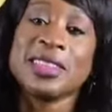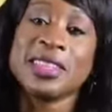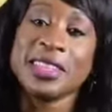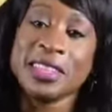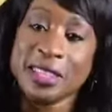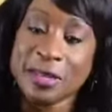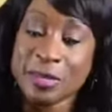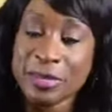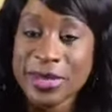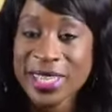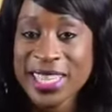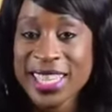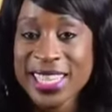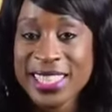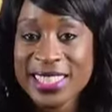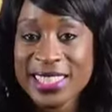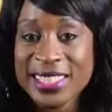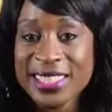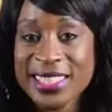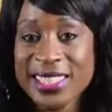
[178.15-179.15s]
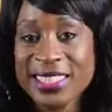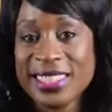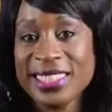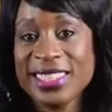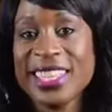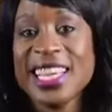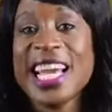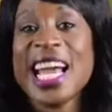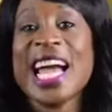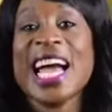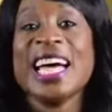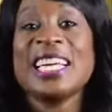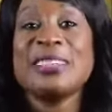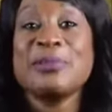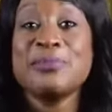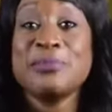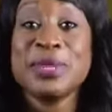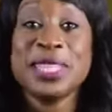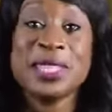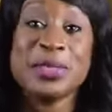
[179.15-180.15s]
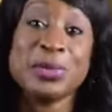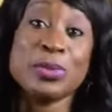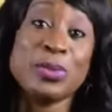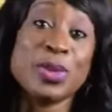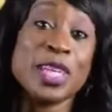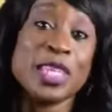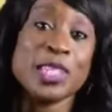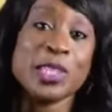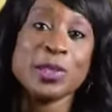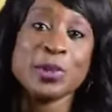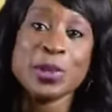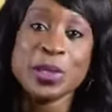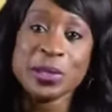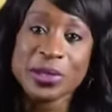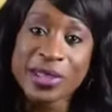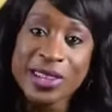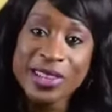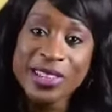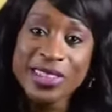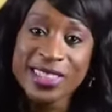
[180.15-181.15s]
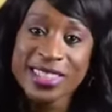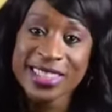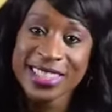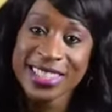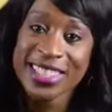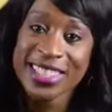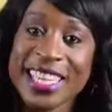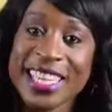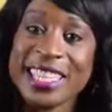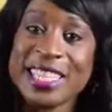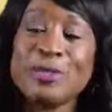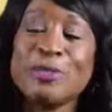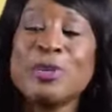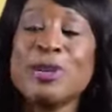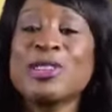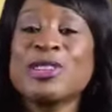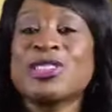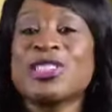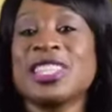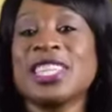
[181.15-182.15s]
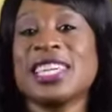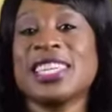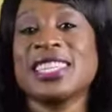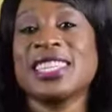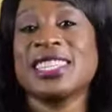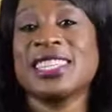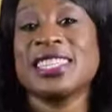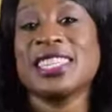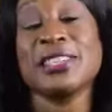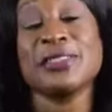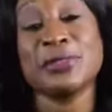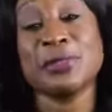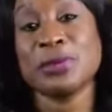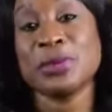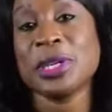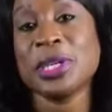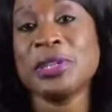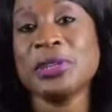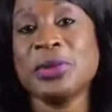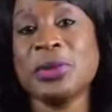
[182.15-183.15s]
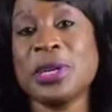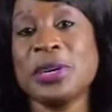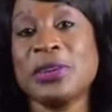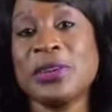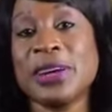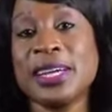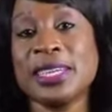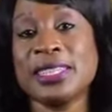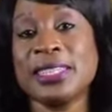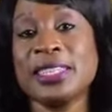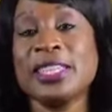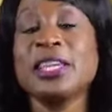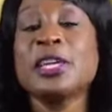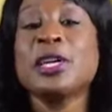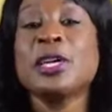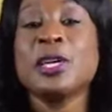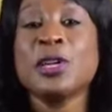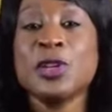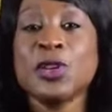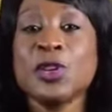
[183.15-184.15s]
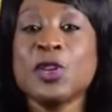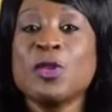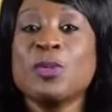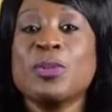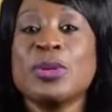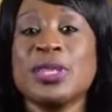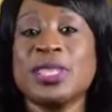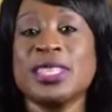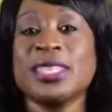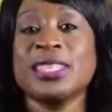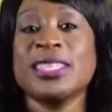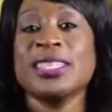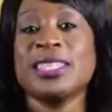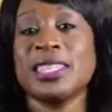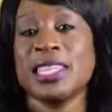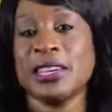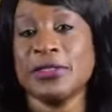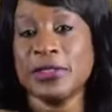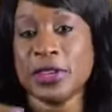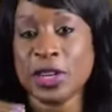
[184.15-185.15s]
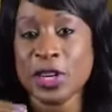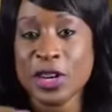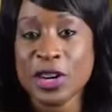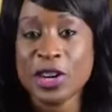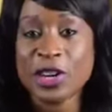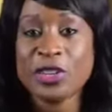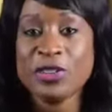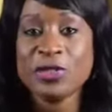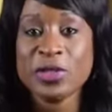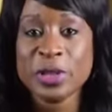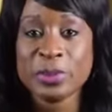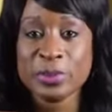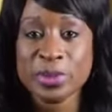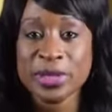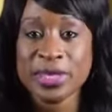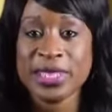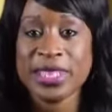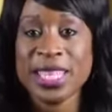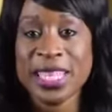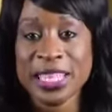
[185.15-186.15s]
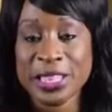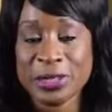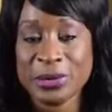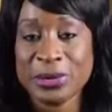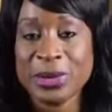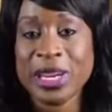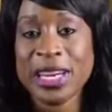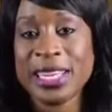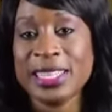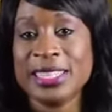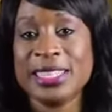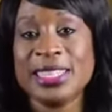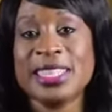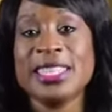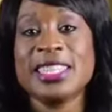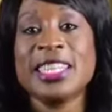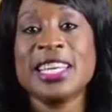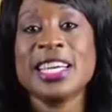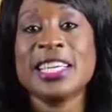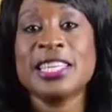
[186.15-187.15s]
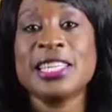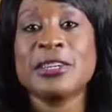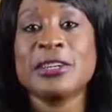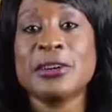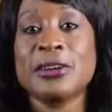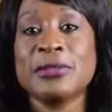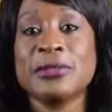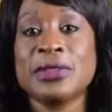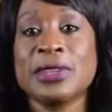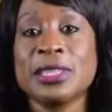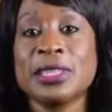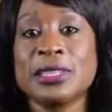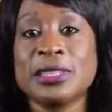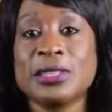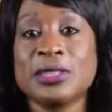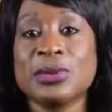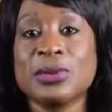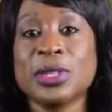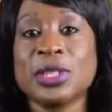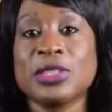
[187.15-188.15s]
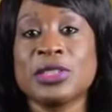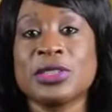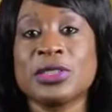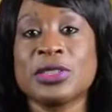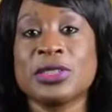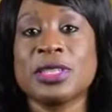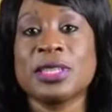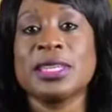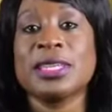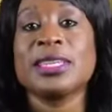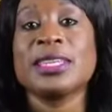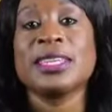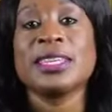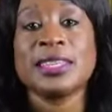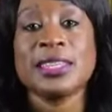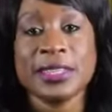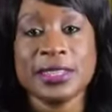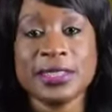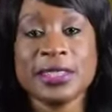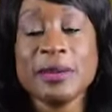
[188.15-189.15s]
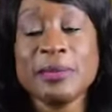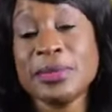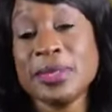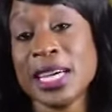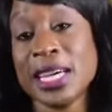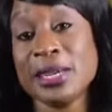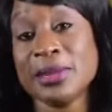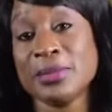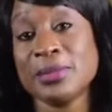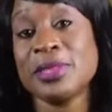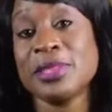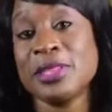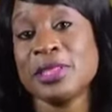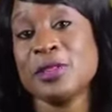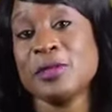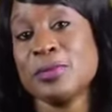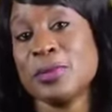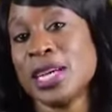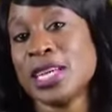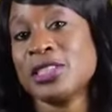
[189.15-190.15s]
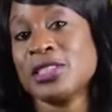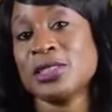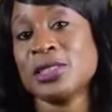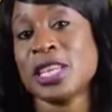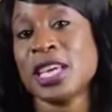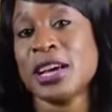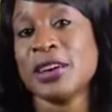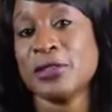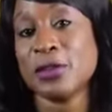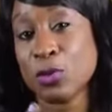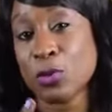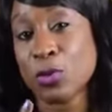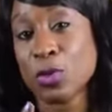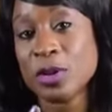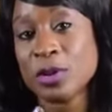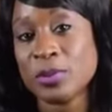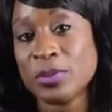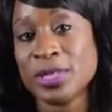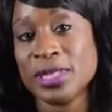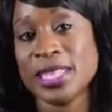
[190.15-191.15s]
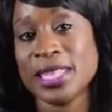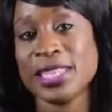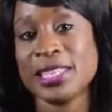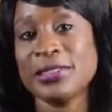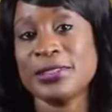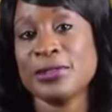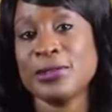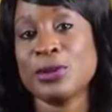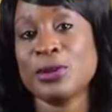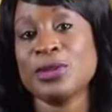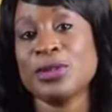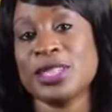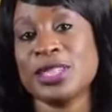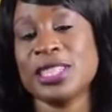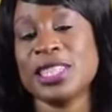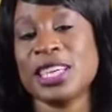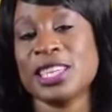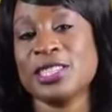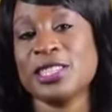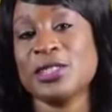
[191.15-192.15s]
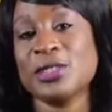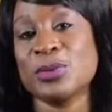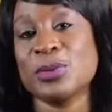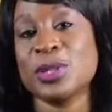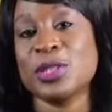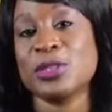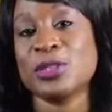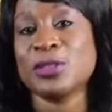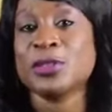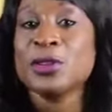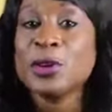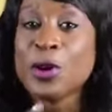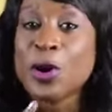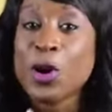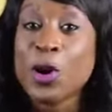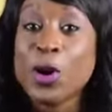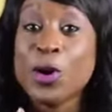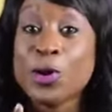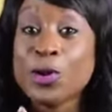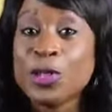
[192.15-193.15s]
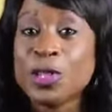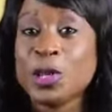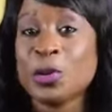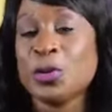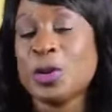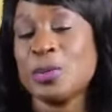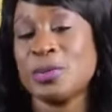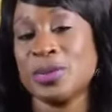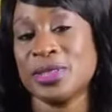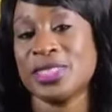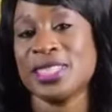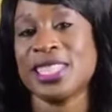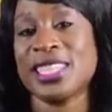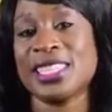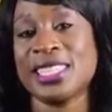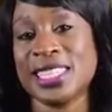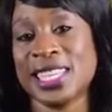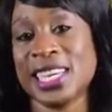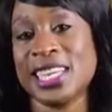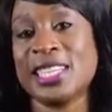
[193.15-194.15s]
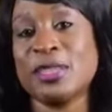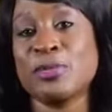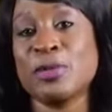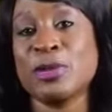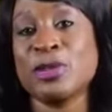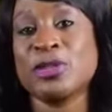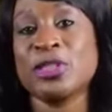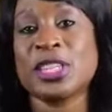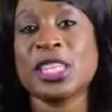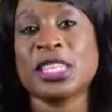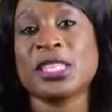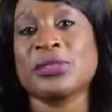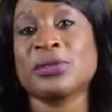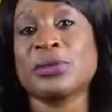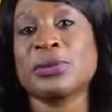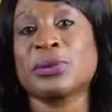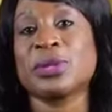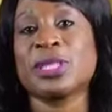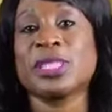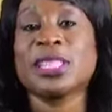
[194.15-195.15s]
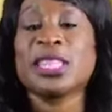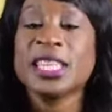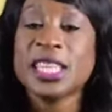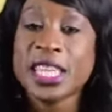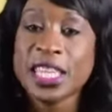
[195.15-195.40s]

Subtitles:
Number 8, admit when you are wrong and apologize even when you are right. Nobody is ever 100% right in any conflict situation. Sometimes you might just have a 1% fault in that situation. Own your 1% and apologize for it.